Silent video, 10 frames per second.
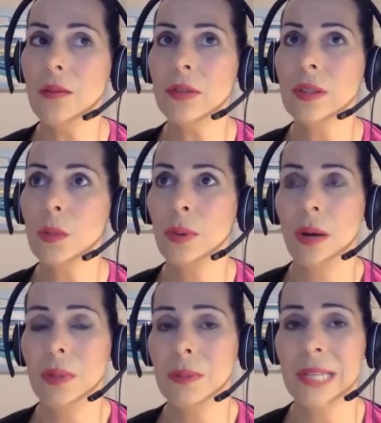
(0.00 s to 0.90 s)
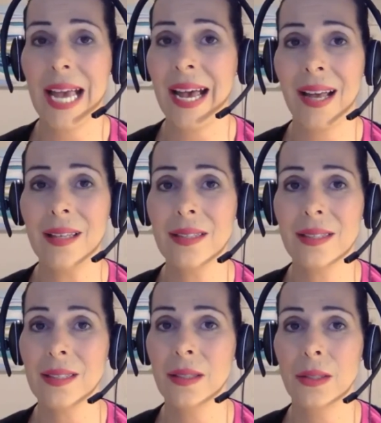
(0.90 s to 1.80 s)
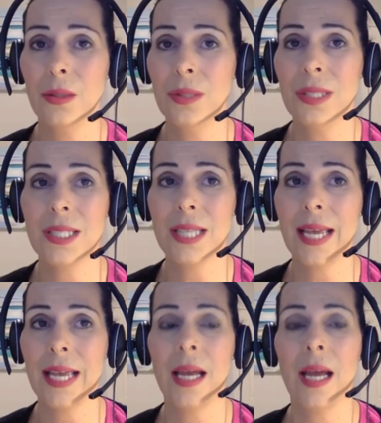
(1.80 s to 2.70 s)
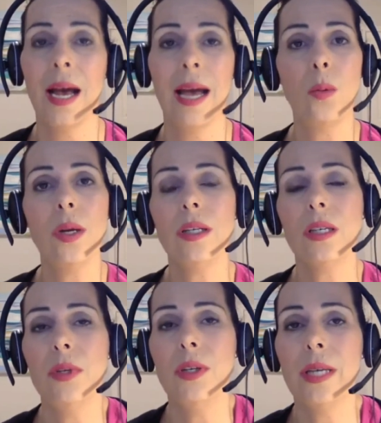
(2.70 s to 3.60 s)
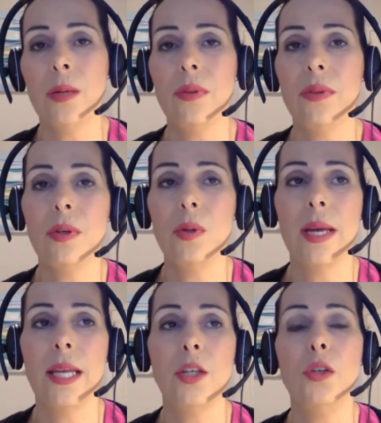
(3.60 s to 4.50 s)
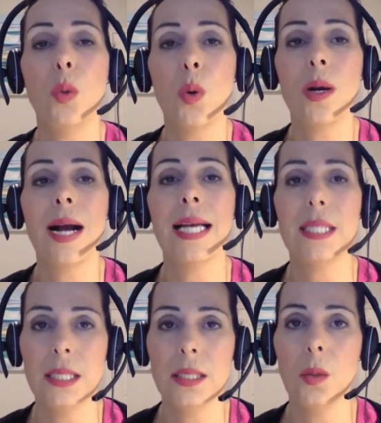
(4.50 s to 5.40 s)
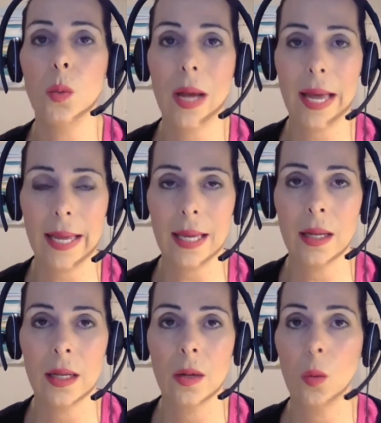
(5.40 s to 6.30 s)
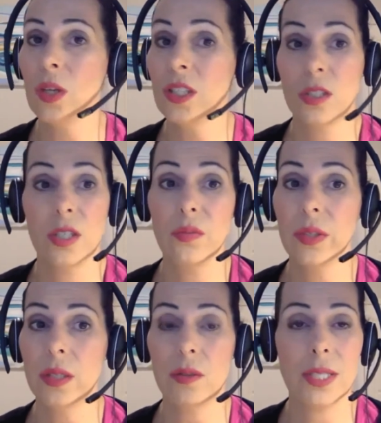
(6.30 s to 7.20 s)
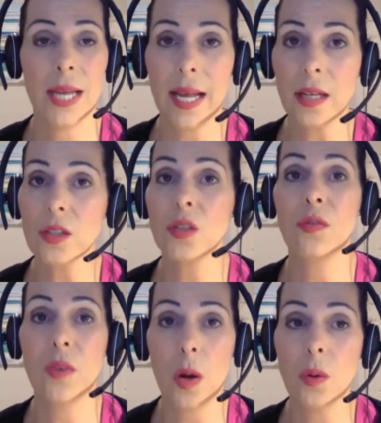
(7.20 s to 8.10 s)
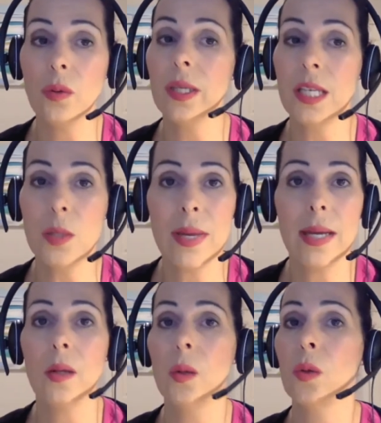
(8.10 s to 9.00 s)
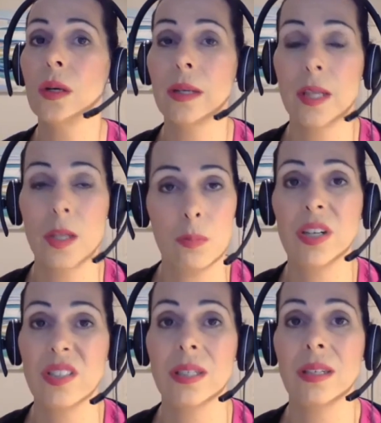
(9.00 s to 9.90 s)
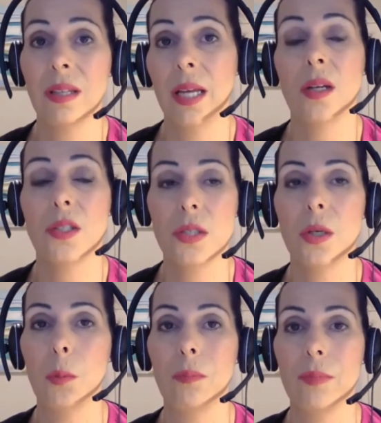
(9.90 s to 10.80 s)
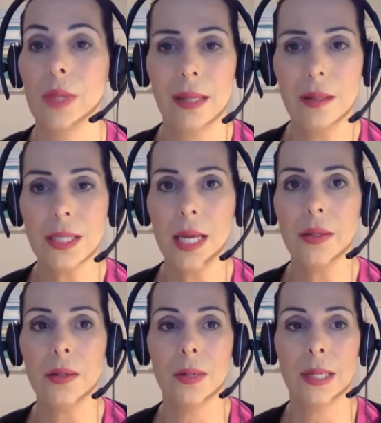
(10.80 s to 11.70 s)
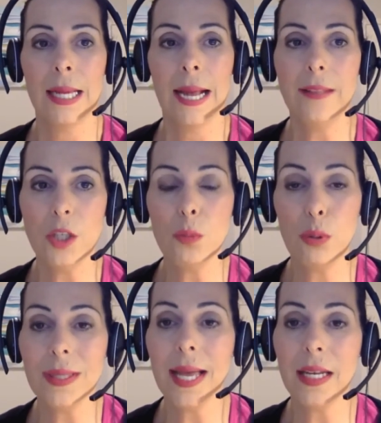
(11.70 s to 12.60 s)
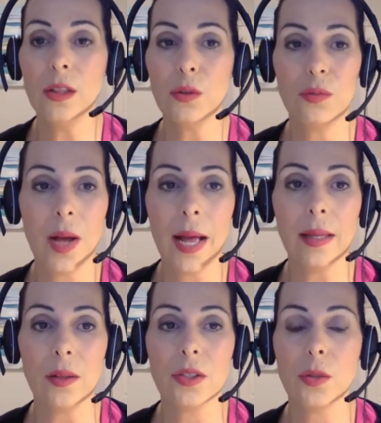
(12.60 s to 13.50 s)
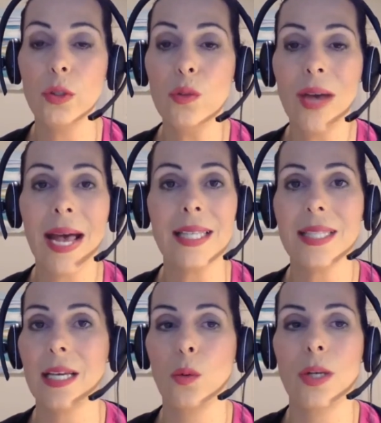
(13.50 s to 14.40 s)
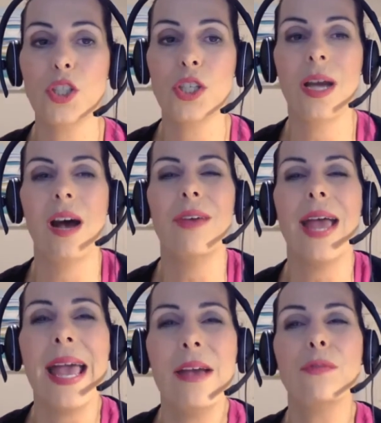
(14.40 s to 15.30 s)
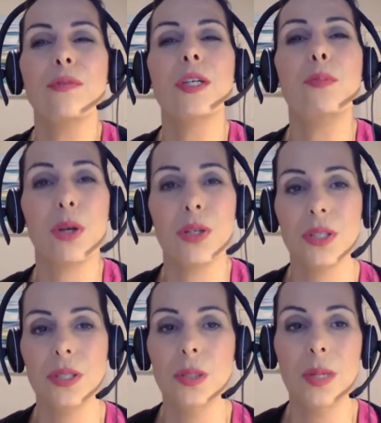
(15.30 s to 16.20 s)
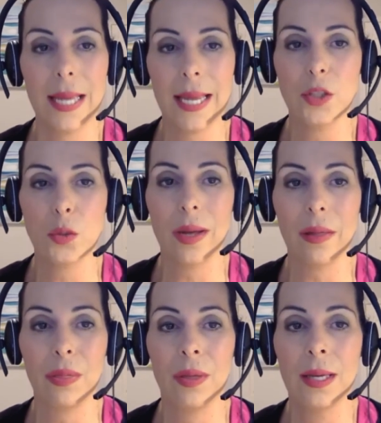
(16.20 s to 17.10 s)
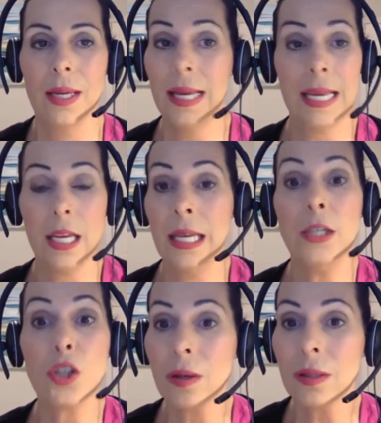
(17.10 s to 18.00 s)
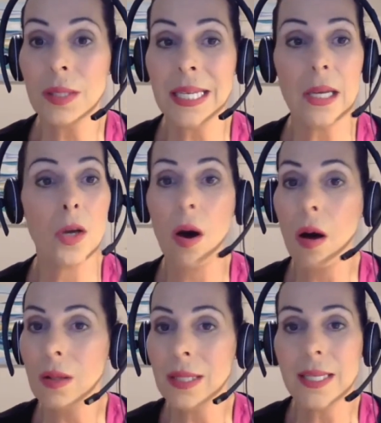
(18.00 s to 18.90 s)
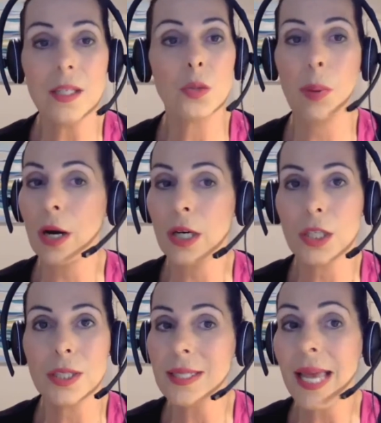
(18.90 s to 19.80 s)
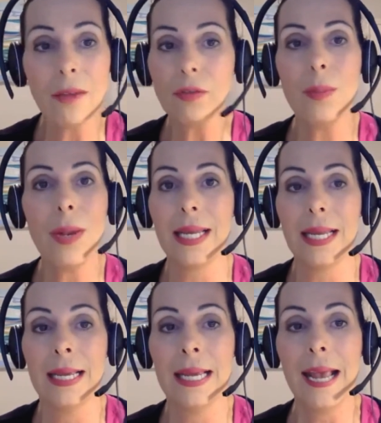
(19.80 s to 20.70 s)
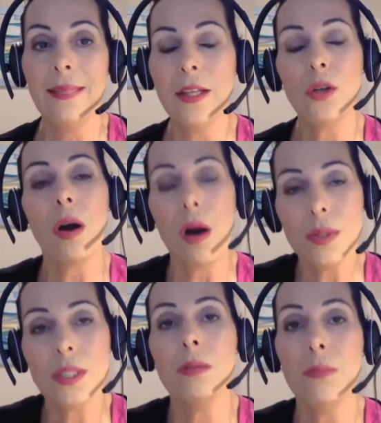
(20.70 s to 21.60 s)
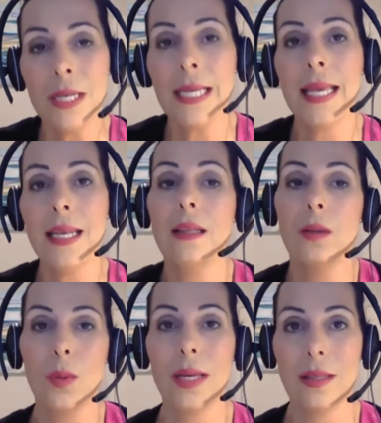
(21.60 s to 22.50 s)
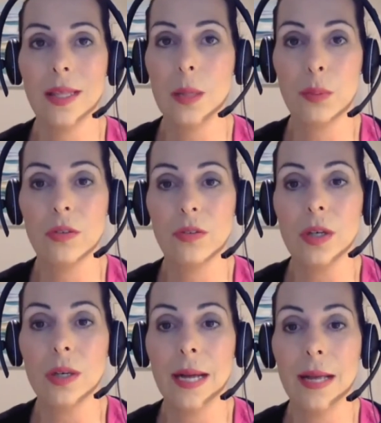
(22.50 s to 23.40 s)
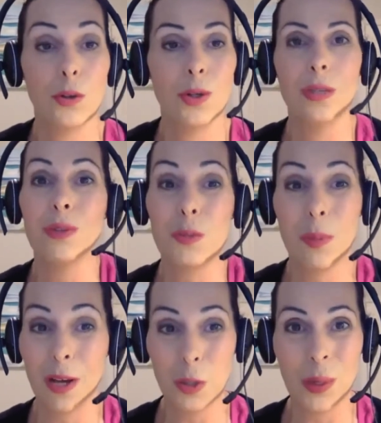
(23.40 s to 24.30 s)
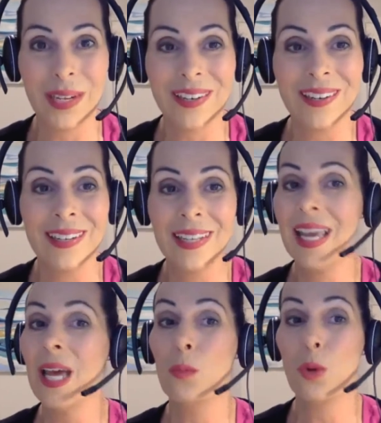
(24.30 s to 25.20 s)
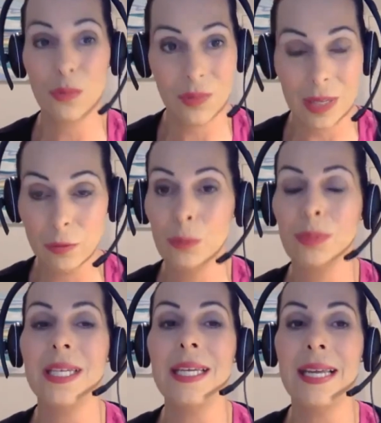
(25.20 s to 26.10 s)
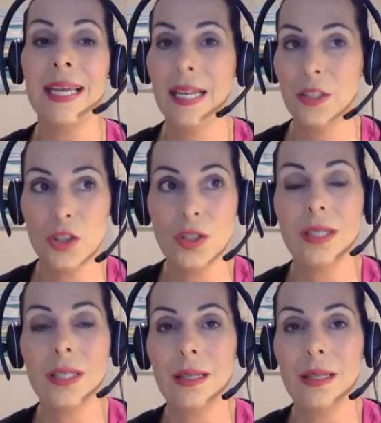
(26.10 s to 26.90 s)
a problem to ask. You can say, "I want to communicate with you in your ideal way. What's good for you? Text, phone, email, or in person, like on Zoom?" And they'll tell you. And then you put that in their file. So you've asked that question of every person you engage with, internally, colleagues, partners, everybody. And then you're always communicating in the way that they prefer, and they're going to respond quicker and more favorably. And it's just going to,